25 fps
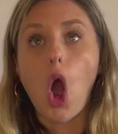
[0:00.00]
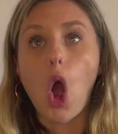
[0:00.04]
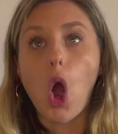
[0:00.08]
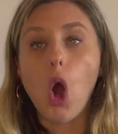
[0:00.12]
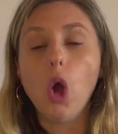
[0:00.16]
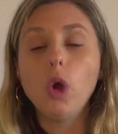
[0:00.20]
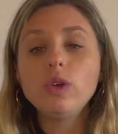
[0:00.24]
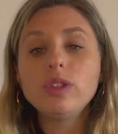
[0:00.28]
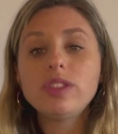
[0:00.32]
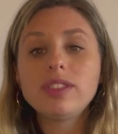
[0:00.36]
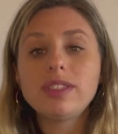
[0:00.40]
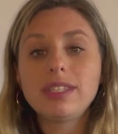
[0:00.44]

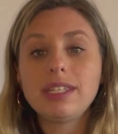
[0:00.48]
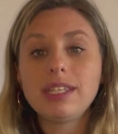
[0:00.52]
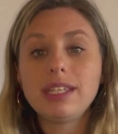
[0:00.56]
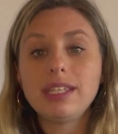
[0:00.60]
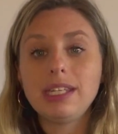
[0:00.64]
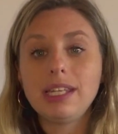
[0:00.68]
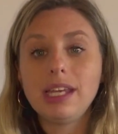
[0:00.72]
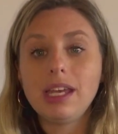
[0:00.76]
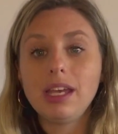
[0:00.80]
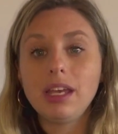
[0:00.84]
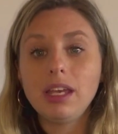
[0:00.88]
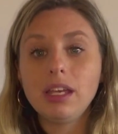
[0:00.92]

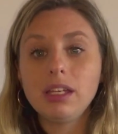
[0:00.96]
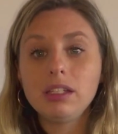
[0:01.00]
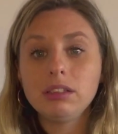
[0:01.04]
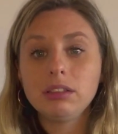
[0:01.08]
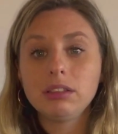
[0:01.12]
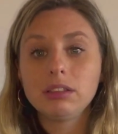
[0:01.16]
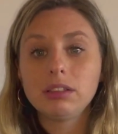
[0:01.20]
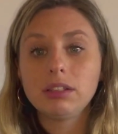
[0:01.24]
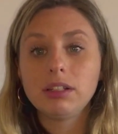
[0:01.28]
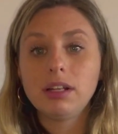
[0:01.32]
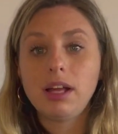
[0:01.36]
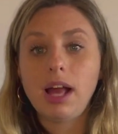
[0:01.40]

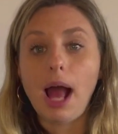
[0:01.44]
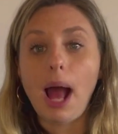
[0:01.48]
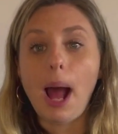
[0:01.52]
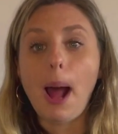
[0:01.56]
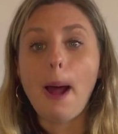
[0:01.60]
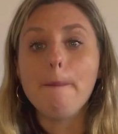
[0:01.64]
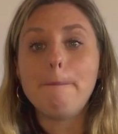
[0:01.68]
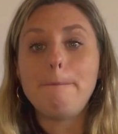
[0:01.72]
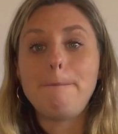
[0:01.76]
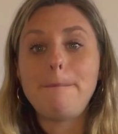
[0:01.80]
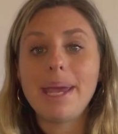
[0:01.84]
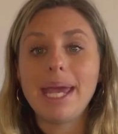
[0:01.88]
OCD,
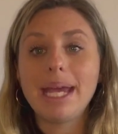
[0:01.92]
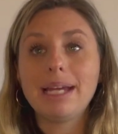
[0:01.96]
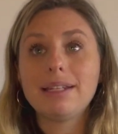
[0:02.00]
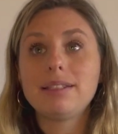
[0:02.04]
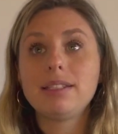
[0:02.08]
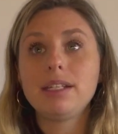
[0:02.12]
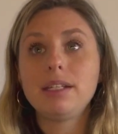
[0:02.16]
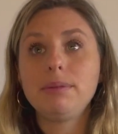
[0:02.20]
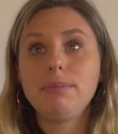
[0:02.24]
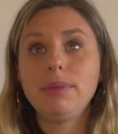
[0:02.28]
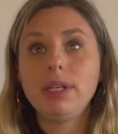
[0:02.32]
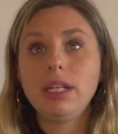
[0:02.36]

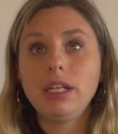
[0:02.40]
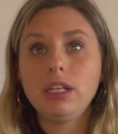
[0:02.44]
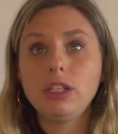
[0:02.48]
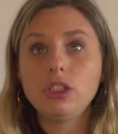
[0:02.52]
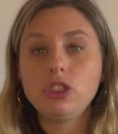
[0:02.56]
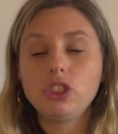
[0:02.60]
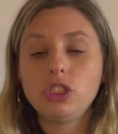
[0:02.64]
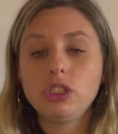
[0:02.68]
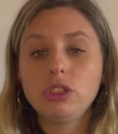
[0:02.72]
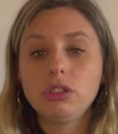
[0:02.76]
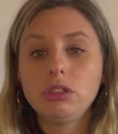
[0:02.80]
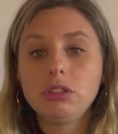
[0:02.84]
abandonment
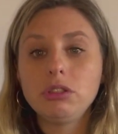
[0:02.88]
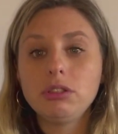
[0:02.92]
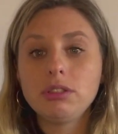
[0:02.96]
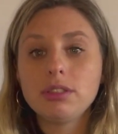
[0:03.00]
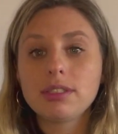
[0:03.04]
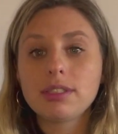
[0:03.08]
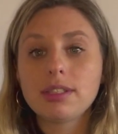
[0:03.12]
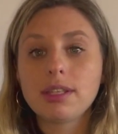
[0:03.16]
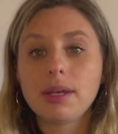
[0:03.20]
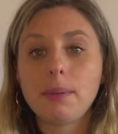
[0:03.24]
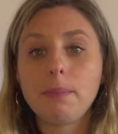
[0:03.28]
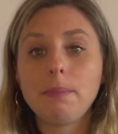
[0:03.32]

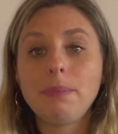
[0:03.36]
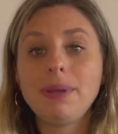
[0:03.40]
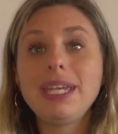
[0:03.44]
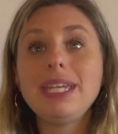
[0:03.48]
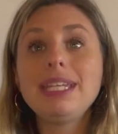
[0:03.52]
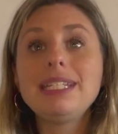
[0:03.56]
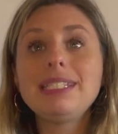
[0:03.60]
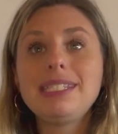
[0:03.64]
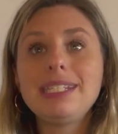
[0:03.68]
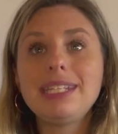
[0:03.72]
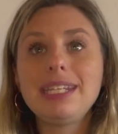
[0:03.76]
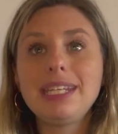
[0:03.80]
issues,
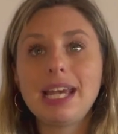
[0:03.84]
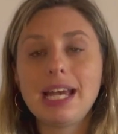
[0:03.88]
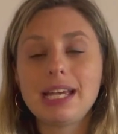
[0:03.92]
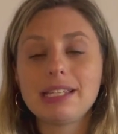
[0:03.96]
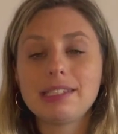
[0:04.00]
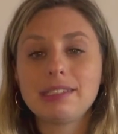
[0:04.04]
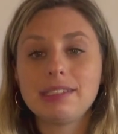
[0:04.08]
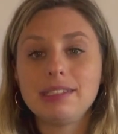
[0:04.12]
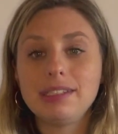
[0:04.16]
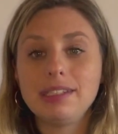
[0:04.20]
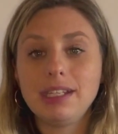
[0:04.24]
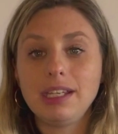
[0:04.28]

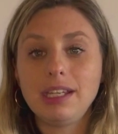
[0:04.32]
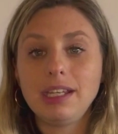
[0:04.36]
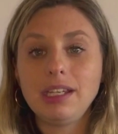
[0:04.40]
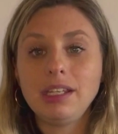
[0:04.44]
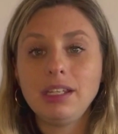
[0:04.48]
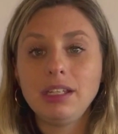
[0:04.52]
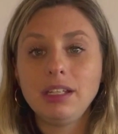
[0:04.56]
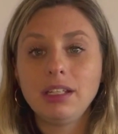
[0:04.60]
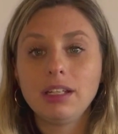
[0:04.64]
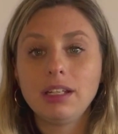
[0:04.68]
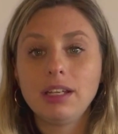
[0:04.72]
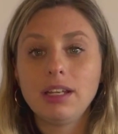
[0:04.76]

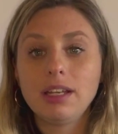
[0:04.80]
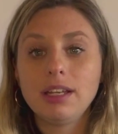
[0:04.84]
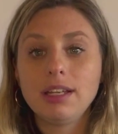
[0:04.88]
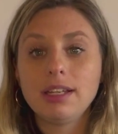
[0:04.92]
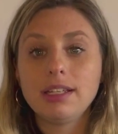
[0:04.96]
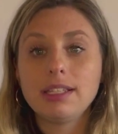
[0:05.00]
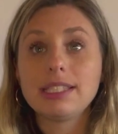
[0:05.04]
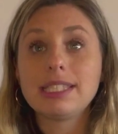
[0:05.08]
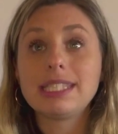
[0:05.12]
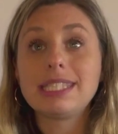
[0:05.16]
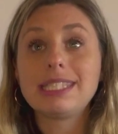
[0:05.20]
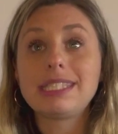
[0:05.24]
PTSD,
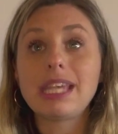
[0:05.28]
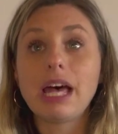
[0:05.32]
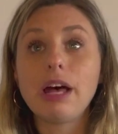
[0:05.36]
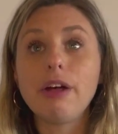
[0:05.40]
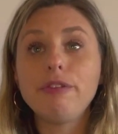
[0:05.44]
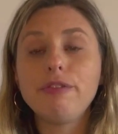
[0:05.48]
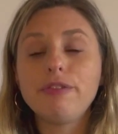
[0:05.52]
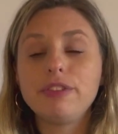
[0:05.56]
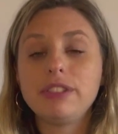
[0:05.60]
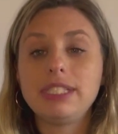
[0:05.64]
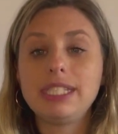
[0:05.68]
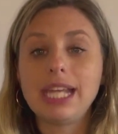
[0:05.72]

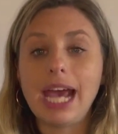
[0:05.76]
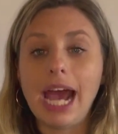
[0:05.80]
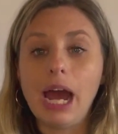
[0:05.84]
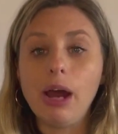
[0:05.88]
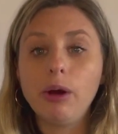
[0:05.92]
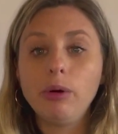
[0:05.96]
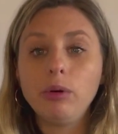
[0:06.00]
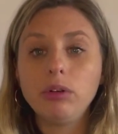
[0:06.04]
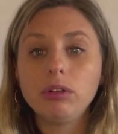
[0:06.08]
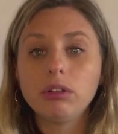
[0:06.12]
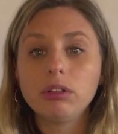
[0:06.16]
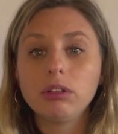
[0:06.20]
self
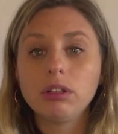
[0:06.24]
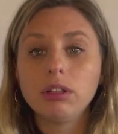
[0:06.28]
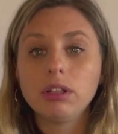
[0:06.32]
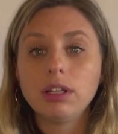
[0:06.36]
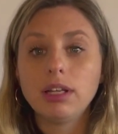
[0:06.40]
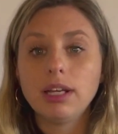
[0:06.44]
doubt,